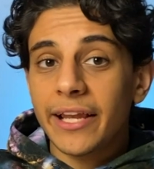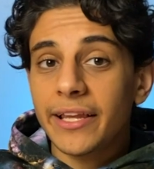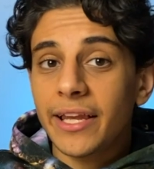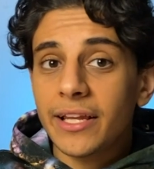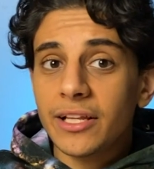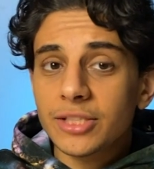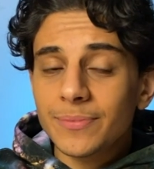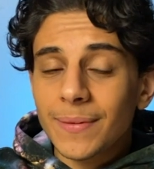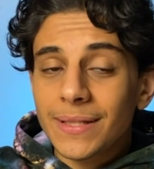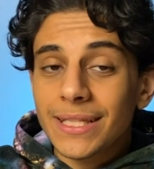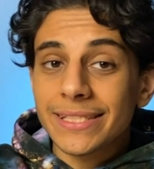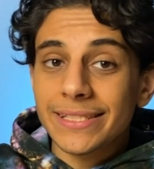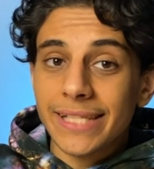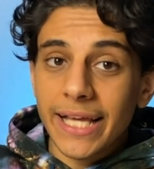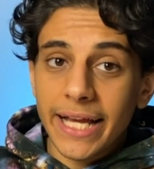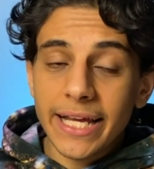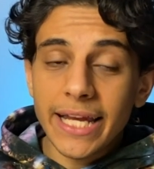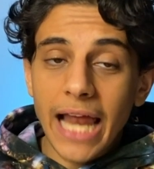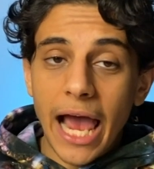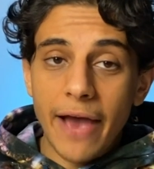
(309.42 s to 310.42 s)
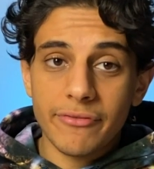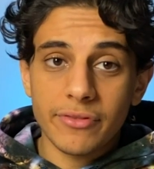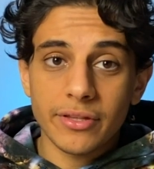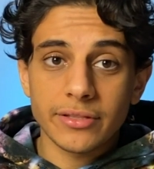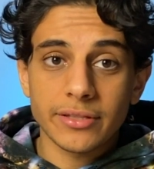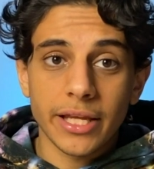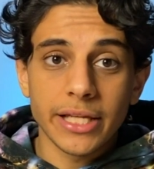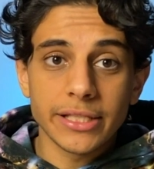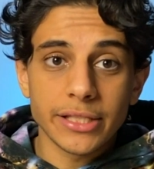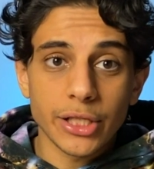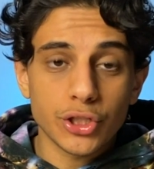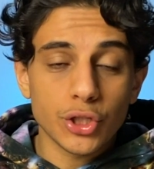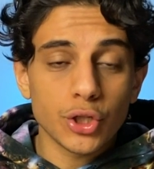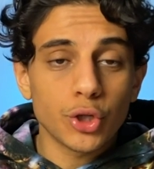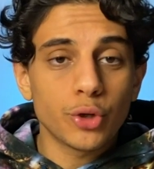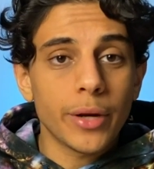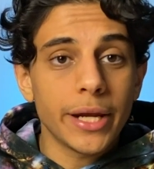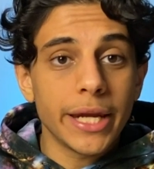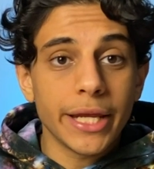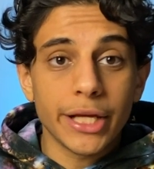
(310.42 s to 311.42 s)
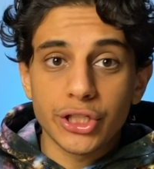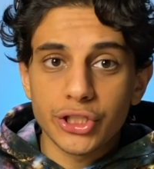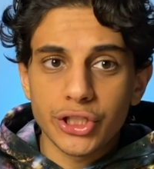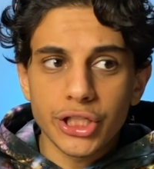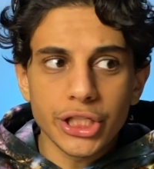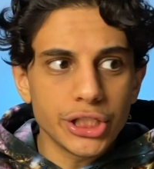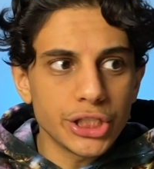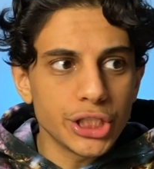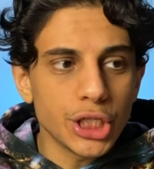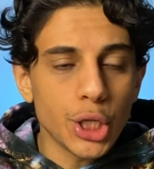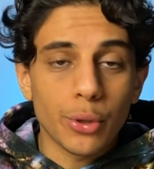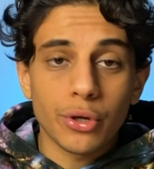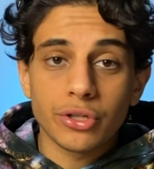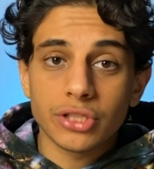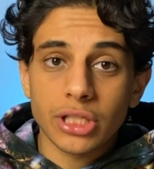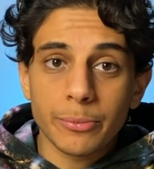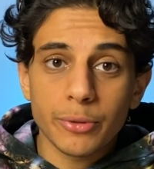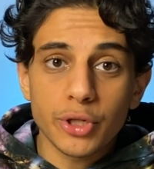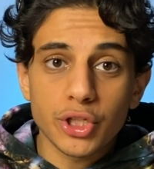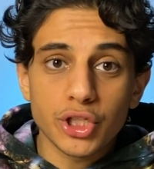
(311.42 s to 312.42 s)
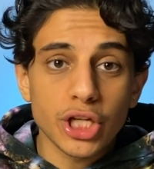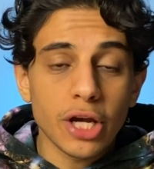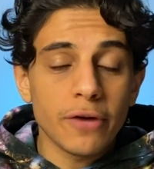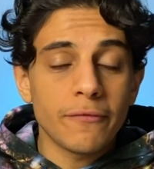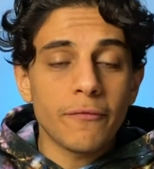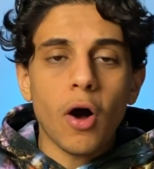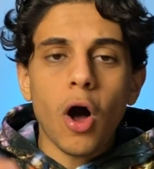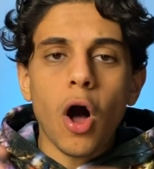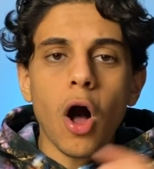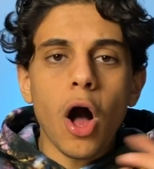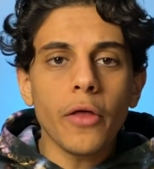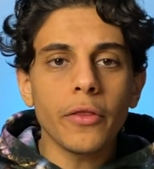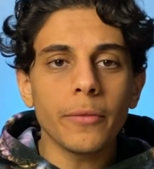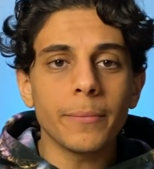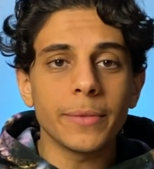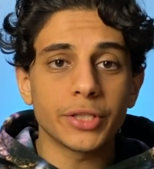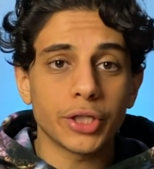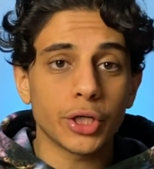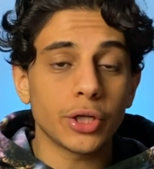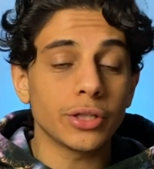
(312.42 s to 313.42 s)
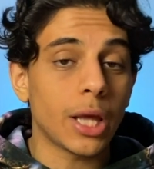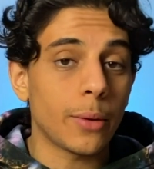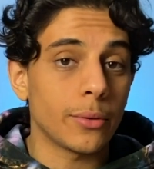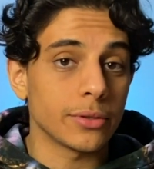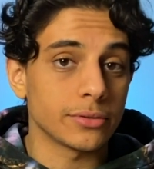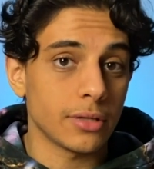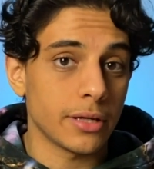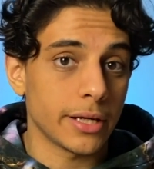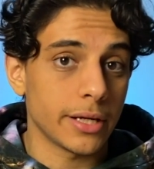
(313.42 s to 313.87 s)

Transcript: I'll spend the second half of the study session creating a cheat sheet or a summary sheet of all the material that was taught in